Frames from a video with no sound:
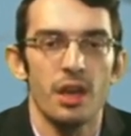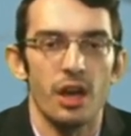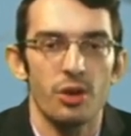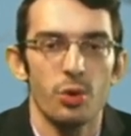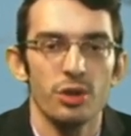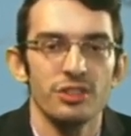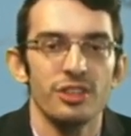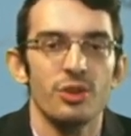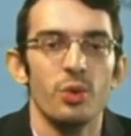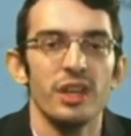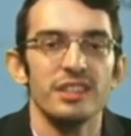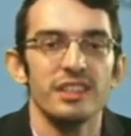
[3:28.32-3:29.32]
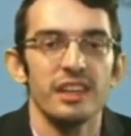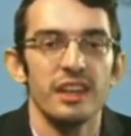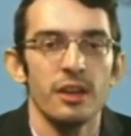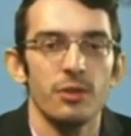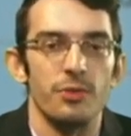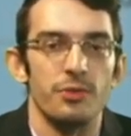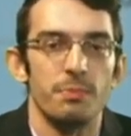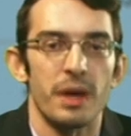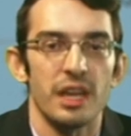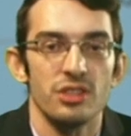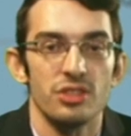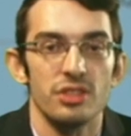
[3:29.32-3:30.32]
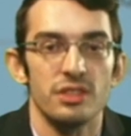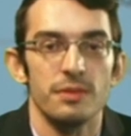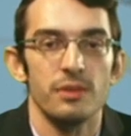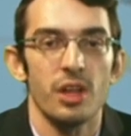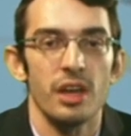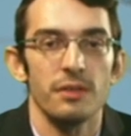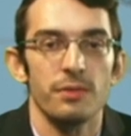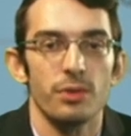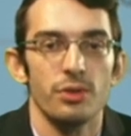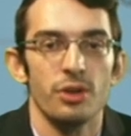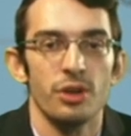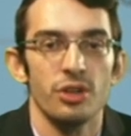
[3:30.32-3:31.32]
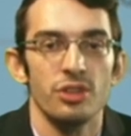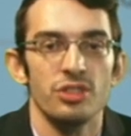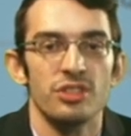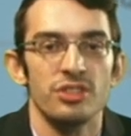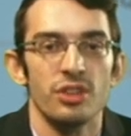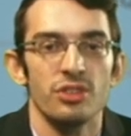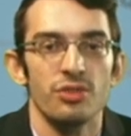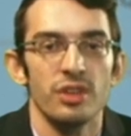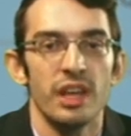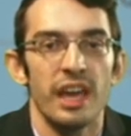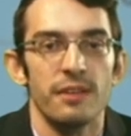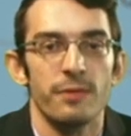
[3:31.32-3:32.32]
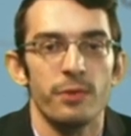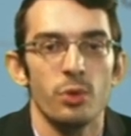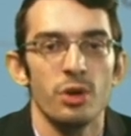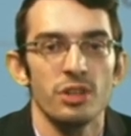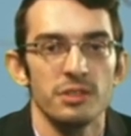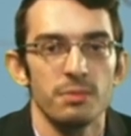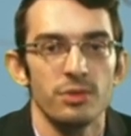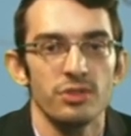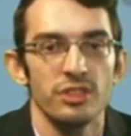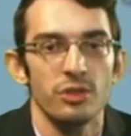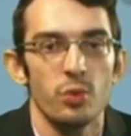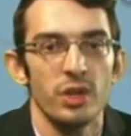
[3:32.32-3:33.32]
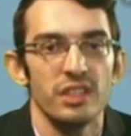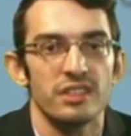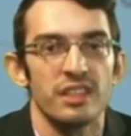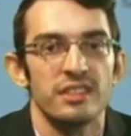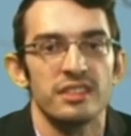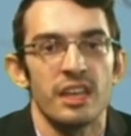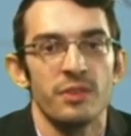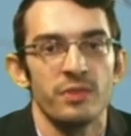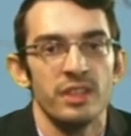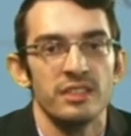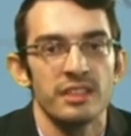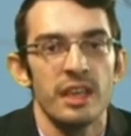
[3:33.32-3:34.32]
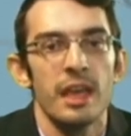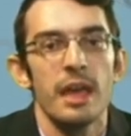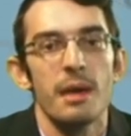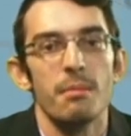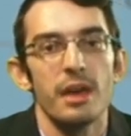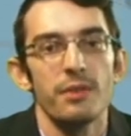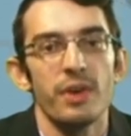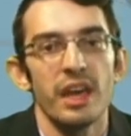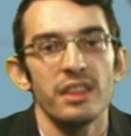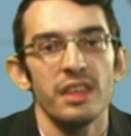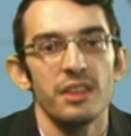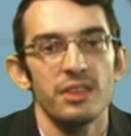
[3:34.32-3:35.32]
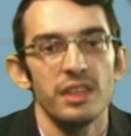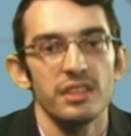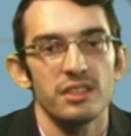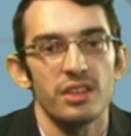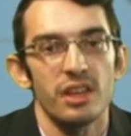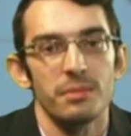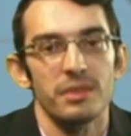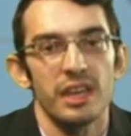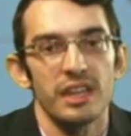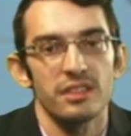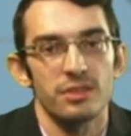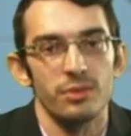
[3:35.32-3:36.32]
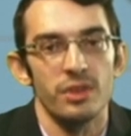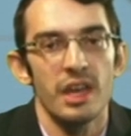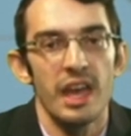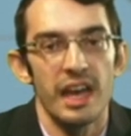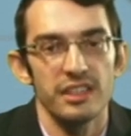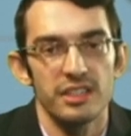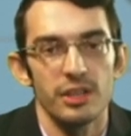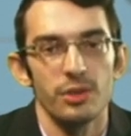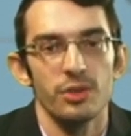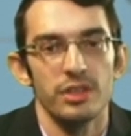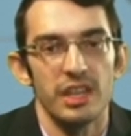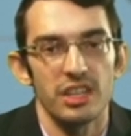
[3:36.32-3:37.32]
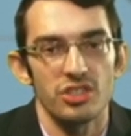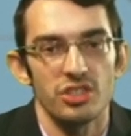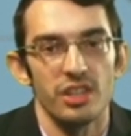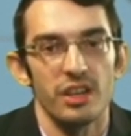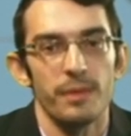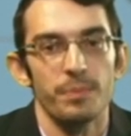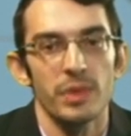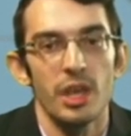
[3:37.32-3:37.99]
According to Queensland Health, patients in line for a non-urgent surgery at four hospitals in Queensland's southeast may have had their theatre time cancelled until next year